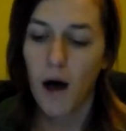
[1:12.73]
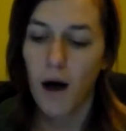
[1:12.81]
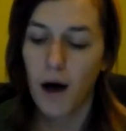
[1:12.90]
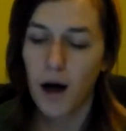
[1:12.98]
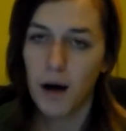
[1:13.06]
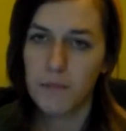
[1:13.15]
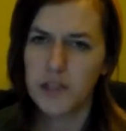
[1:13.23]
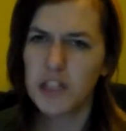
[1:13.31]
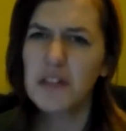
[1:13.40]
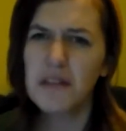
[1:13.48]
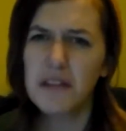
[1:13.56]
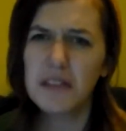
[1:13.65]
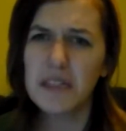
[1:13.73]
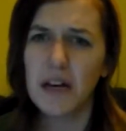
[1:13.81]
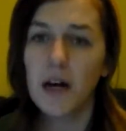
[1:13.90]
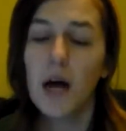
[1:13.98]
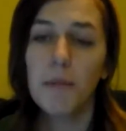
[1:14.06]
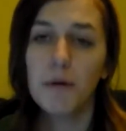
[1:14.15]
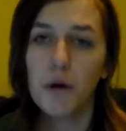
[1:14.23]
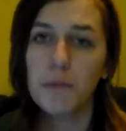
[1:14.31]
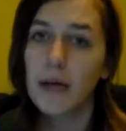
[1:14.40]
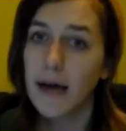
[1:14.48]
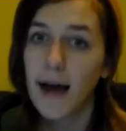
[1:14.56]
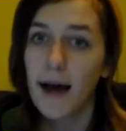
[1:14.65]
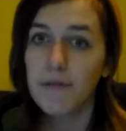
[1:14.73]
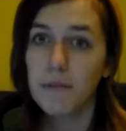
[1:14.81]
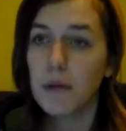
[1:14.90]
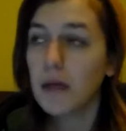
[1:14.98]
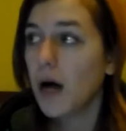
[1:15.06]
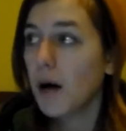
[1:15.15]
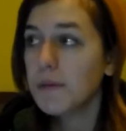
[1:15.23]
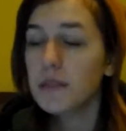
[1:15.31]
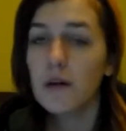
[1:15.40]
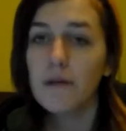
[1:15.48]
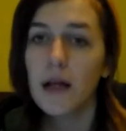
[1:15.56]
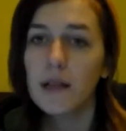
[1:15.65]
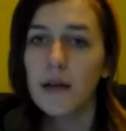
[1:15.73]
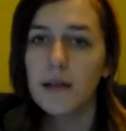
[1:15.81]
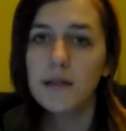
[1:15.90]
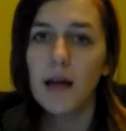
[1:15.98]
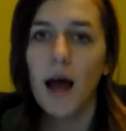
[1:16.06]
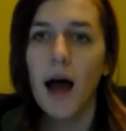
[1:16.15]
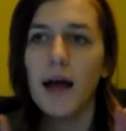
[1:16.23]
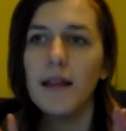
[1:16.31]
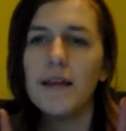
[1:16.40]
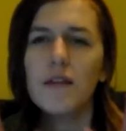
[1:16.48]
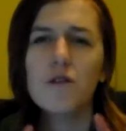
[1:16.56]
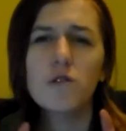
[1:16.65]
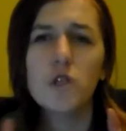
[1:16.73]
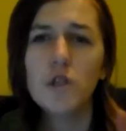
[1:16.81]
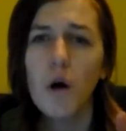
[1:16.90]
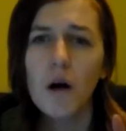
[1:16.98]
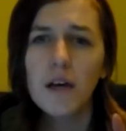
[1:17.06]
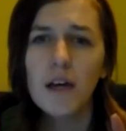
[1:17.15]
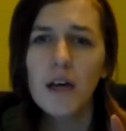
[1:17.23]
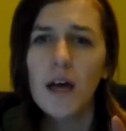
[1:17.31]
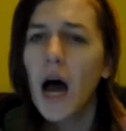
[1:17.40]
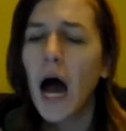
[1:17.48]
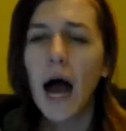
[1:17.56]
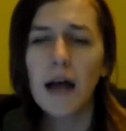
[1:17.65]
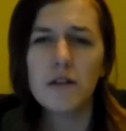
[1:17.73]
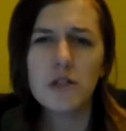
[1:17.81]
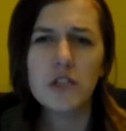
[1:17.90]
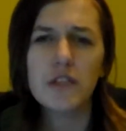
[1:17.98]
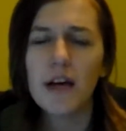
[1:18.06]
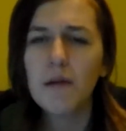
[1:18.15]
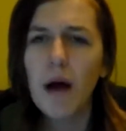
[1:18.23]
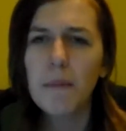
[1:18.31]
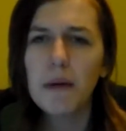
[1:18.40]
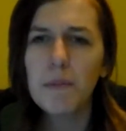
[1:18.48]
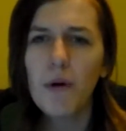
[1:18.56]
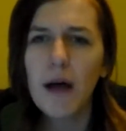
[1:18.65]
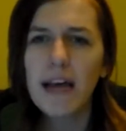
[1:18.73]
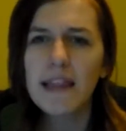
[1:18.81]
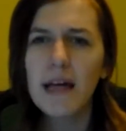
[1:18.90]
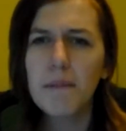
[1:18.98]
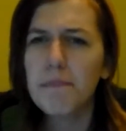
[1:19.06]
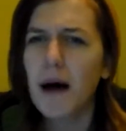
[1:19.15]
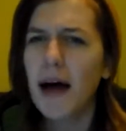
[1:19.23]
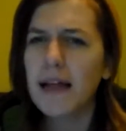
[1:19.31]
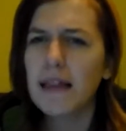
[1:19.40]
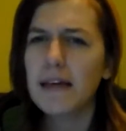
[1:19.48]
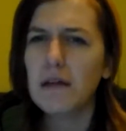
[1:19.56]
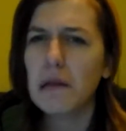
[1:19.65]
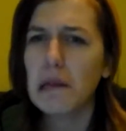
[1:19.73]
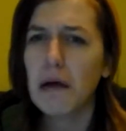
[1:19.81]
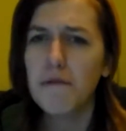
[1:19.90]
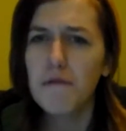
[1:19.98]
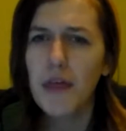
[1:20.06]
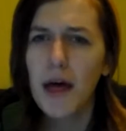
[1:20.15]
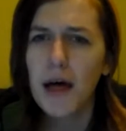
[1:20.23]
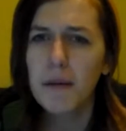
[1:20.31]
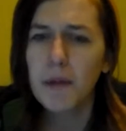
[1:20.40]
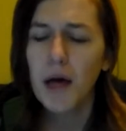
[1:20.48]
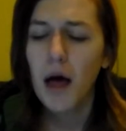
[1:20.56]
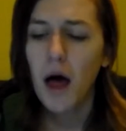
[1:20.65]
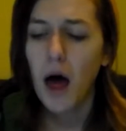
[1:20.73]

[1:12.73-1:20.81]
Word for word: Um, she didn't this year, but normally I have them like up until Valentine's Day. Like they're chalky. I understand why people hate them, but I like love them.